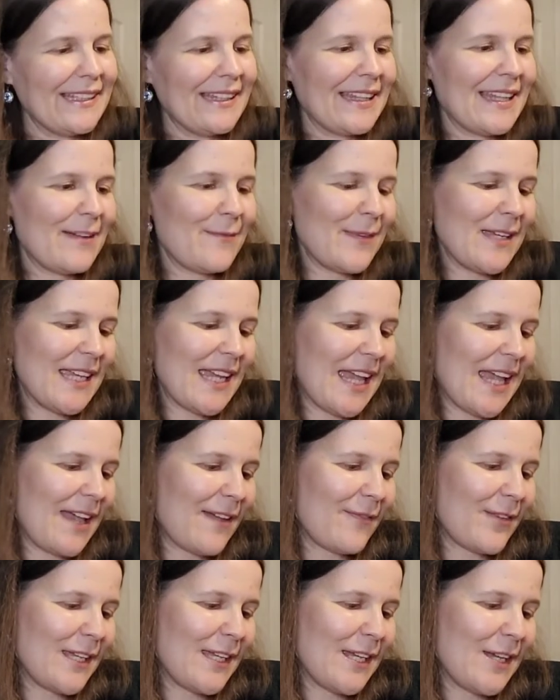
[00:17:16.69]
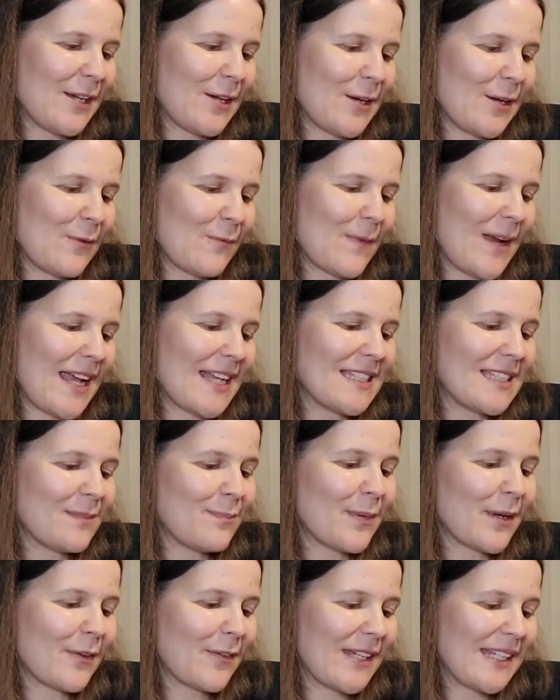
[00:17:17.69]
Then we have here
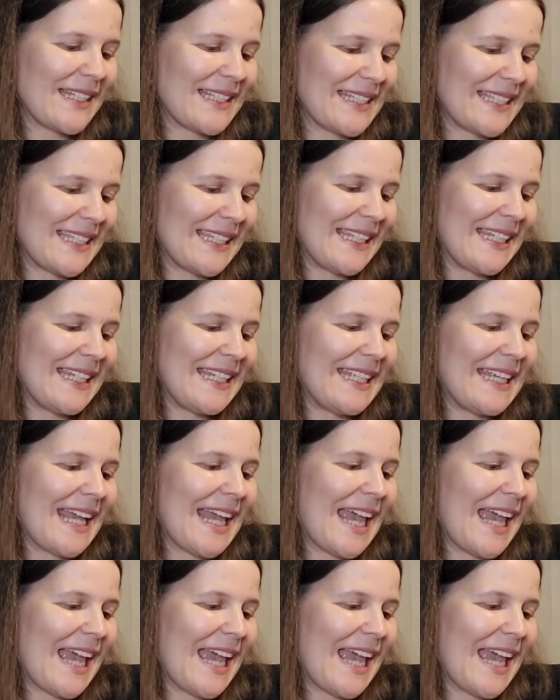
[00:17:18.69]
Raspberry Tea